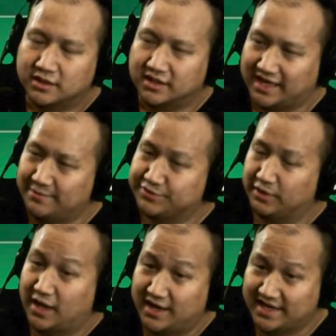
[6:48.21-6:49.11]
The games were
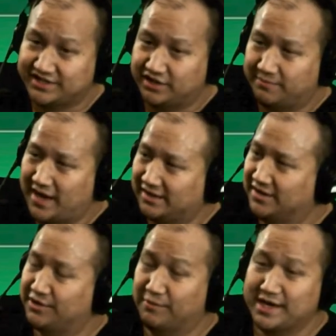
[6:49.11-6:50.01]
a lot easier back
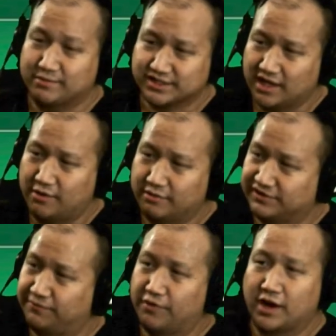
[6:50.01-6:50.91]
then. The rake was lower. It
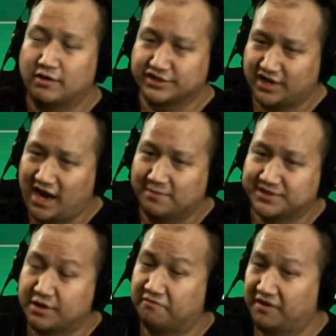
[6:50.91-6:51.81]
was $4
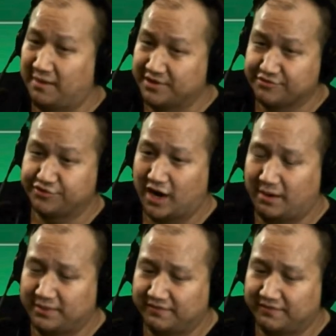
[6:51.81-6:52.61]
tops, no flop, no drop.